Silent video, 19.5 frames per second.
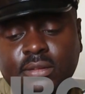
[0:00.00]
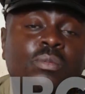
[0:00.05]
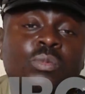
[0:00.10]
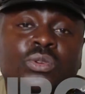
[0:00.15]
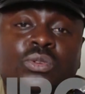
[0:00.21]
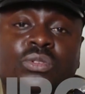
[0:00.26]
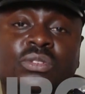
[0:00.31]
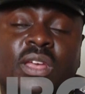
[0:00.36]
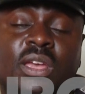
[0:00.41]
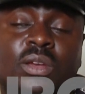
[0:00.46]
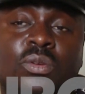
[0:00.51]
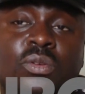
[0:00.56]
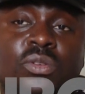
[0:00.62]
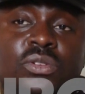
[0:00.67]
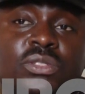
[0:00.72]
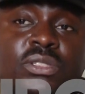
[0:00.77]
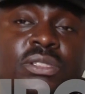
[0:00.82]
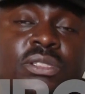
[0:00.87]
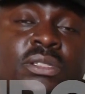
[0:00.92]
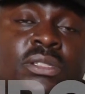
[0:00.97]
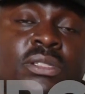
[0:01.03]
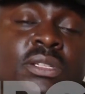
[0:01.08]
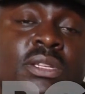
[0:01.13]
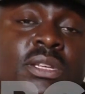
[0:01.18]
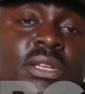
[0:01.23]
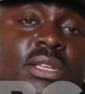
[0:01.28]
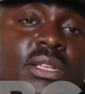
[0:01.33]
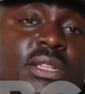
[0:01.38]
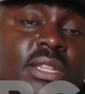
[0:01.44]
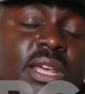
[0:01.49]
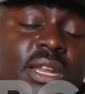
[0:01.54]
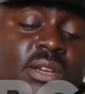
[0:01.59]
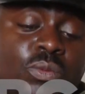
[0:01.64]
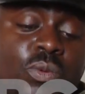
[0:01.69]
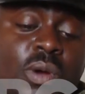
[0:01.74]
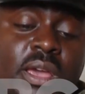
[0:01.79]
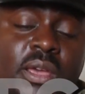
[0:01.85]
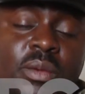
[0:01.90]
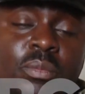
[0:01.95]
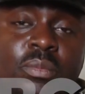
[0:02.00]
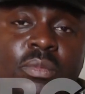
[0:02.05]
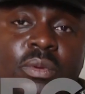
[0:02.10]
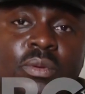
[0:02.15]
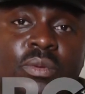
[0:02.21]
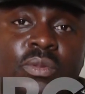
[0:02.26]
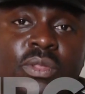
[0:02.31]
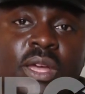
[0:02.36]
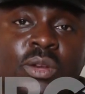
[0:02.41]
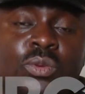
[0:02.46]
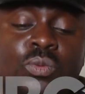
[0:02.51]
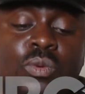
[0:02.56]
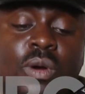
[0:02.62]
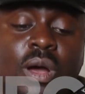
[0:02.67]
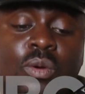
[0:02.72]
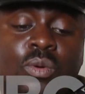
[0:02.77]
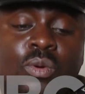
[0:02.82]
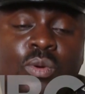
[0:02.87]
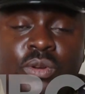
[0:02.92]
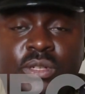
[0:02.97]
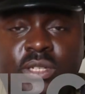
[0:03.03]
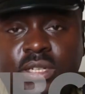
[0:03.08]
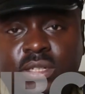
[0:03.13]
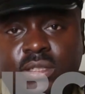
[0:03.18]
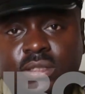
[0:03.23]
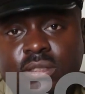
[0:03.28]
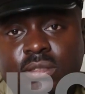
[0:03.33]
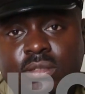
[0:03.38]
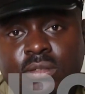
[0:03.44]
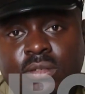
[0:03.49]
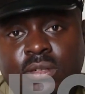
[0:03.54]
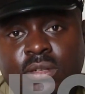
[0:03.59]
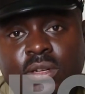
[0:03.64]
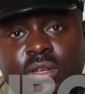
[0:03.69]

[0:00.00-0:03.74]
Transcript: Motorcycles that were gotten